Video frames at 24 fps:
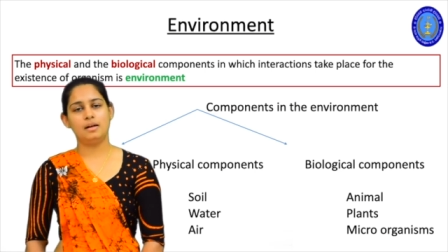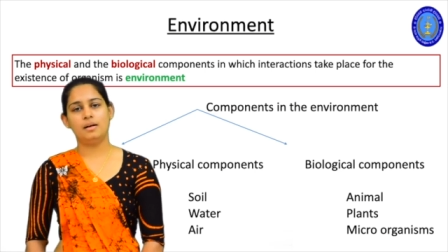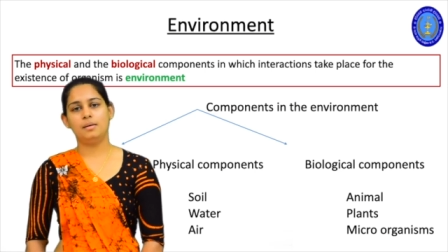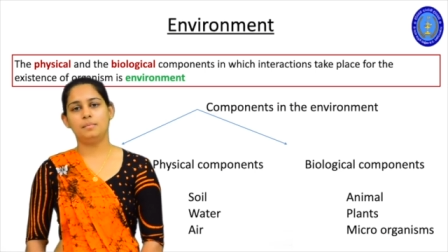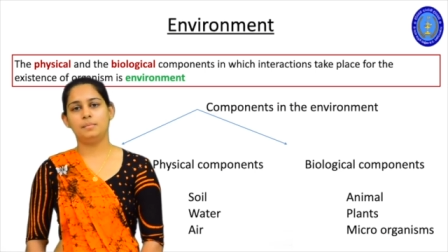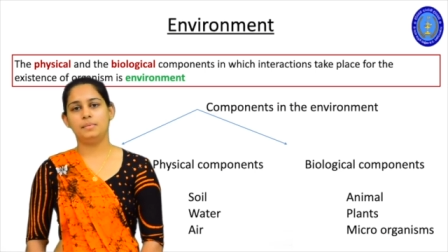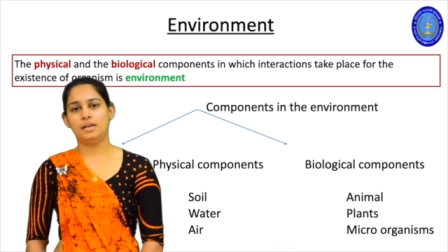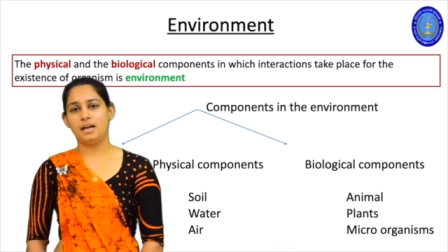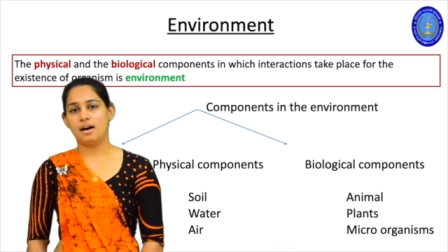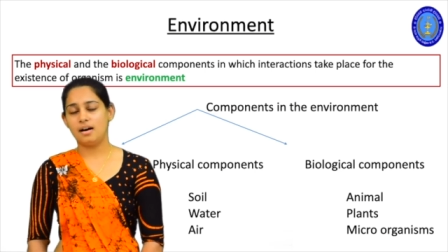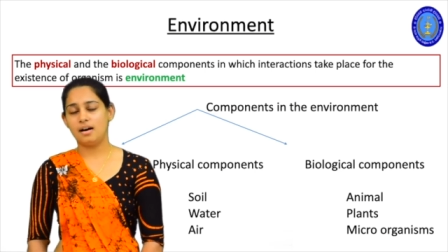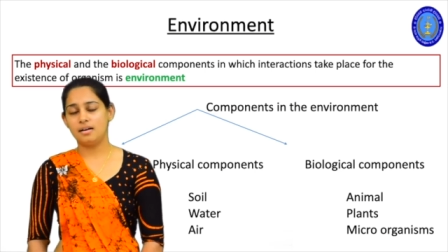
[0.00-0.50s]

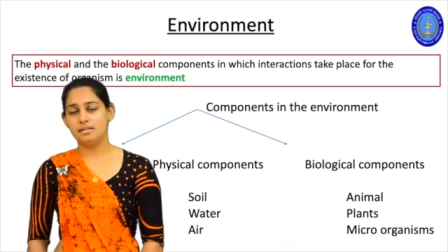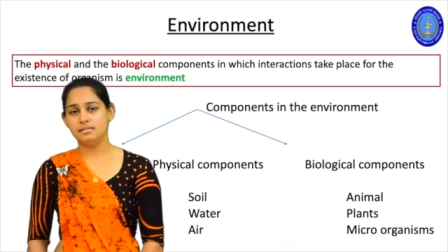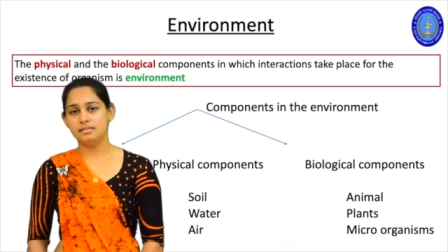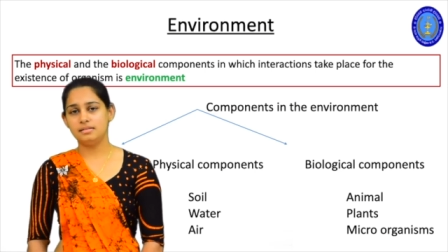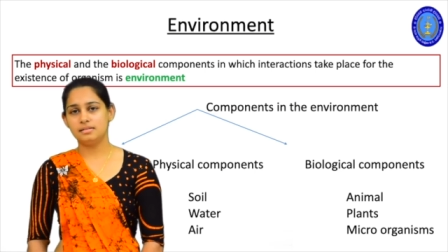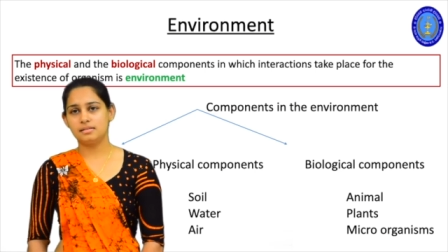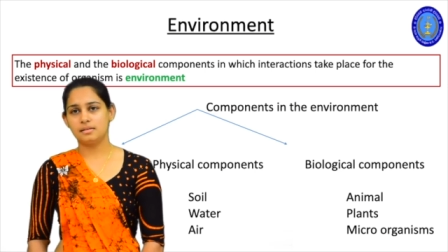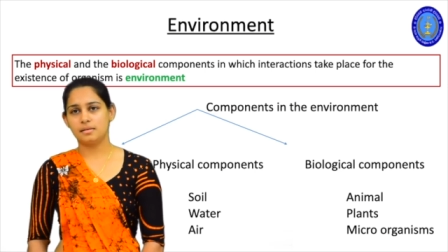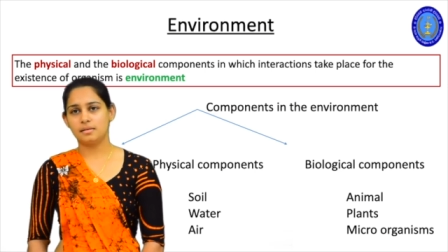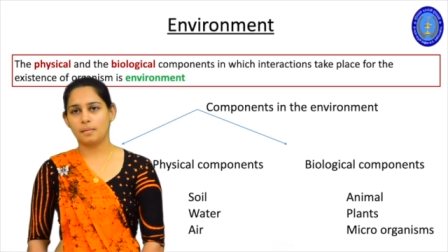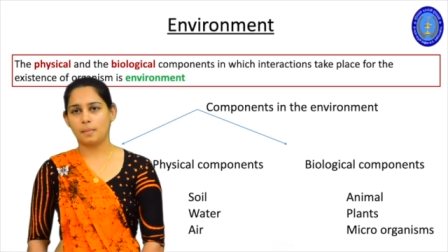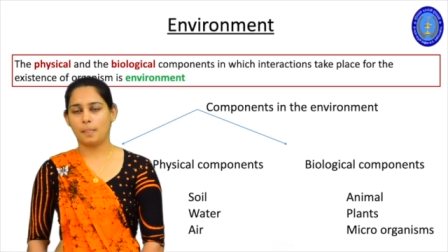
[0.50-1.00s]
plants,
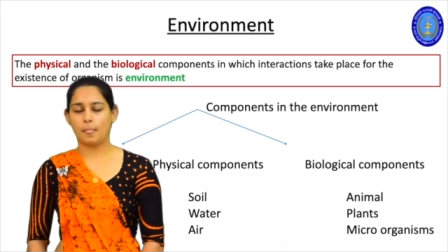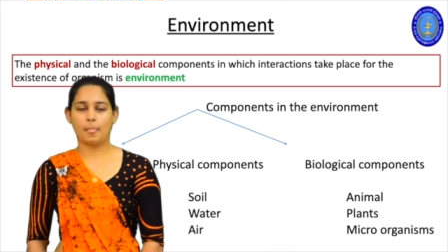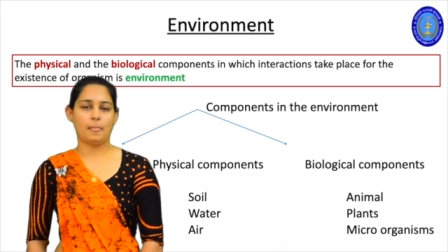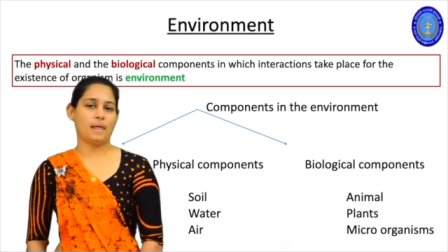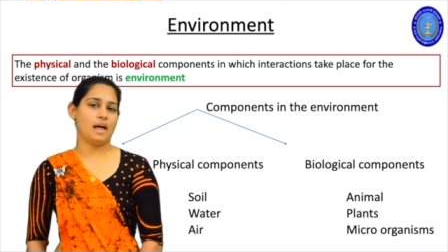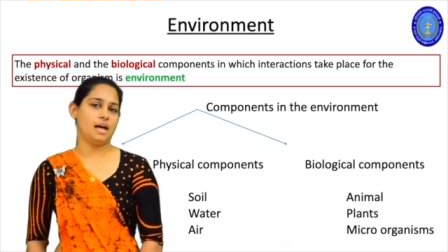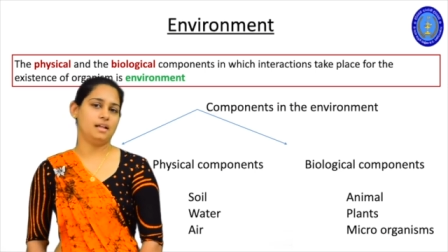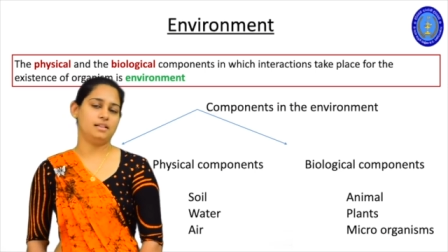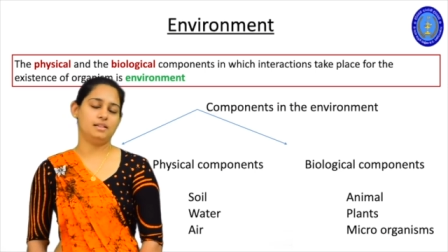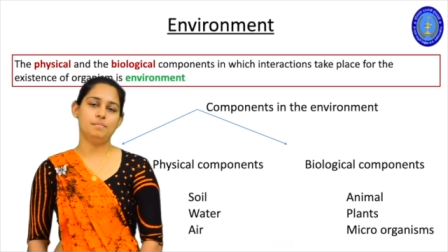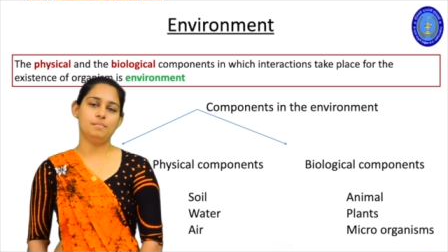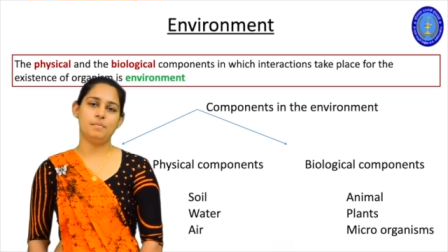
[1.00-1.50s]

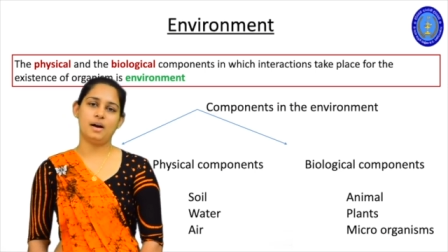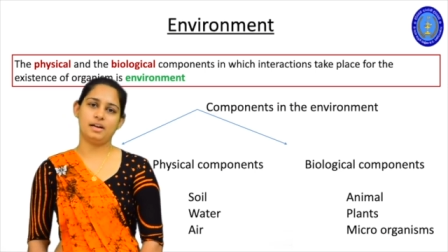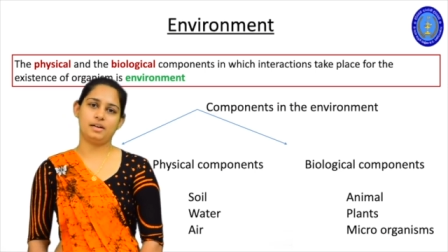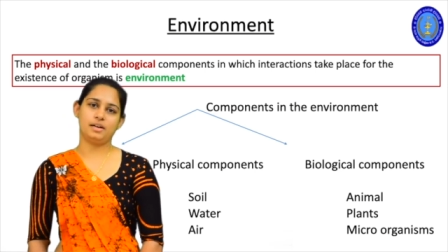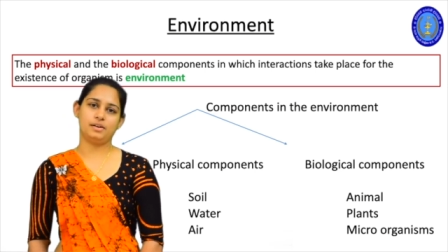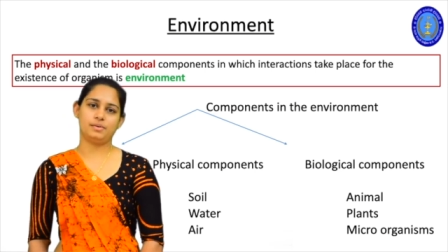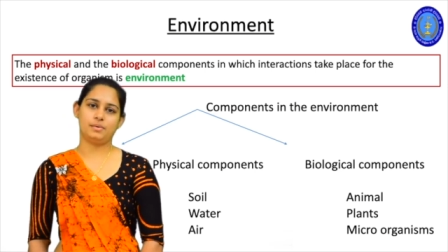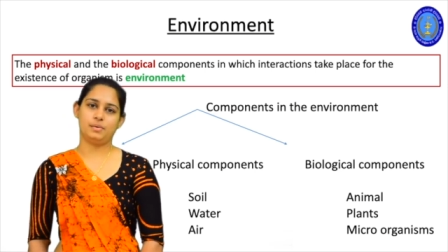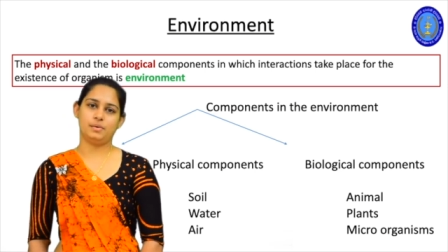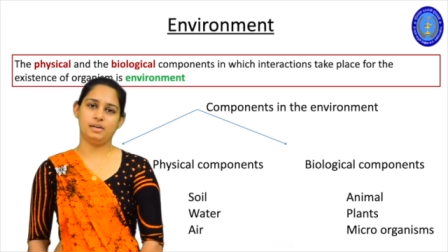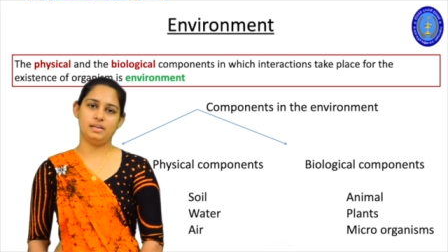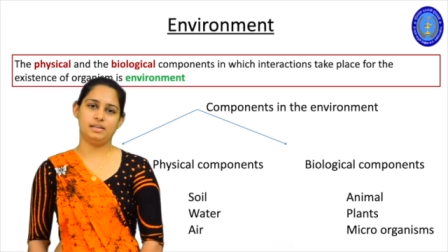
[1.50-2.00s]
and the
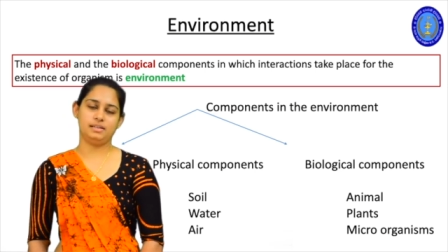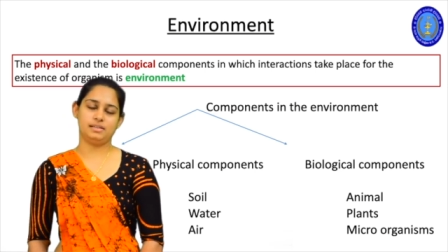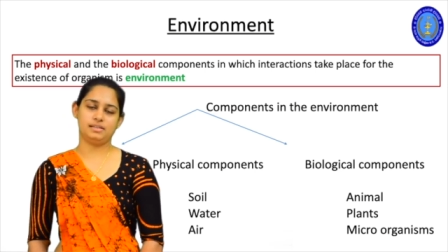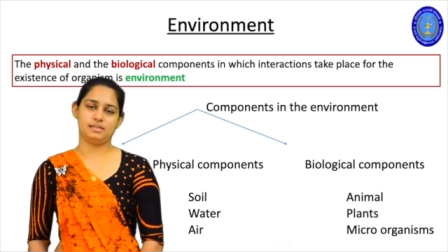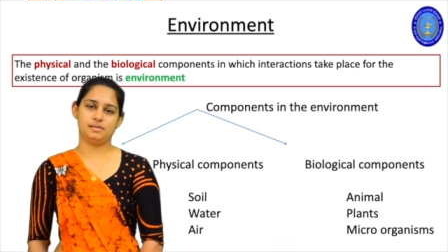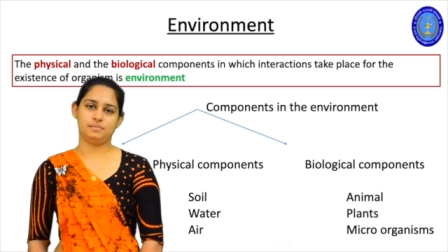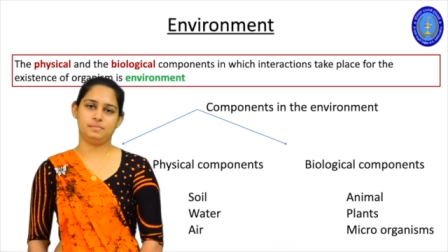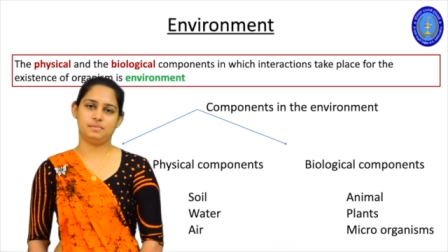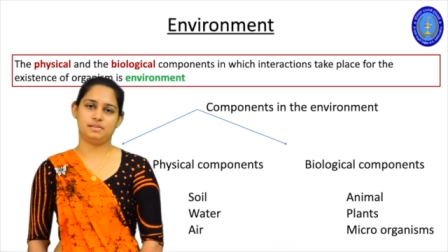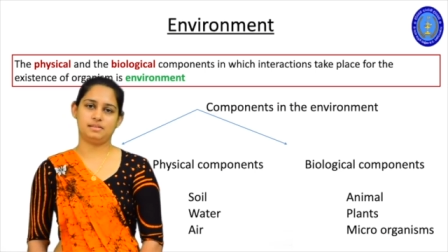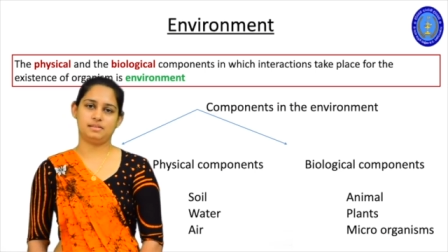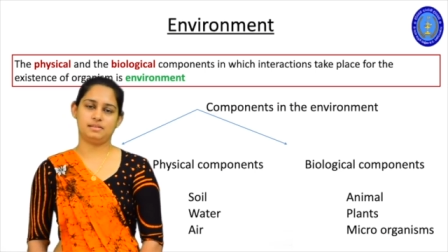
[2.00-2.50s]

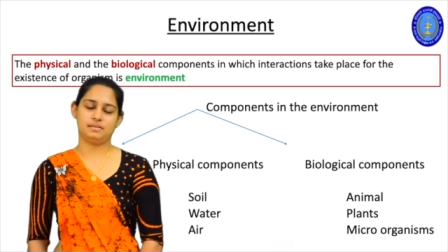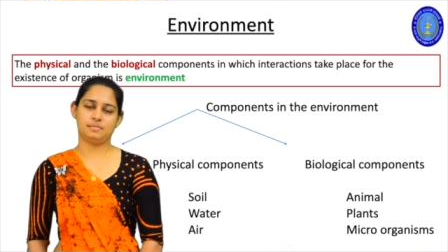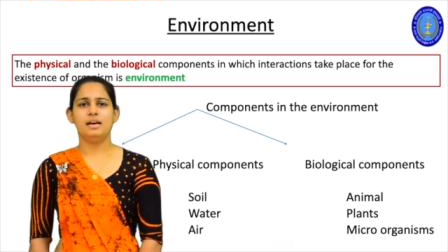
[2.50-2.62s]
microorganisms.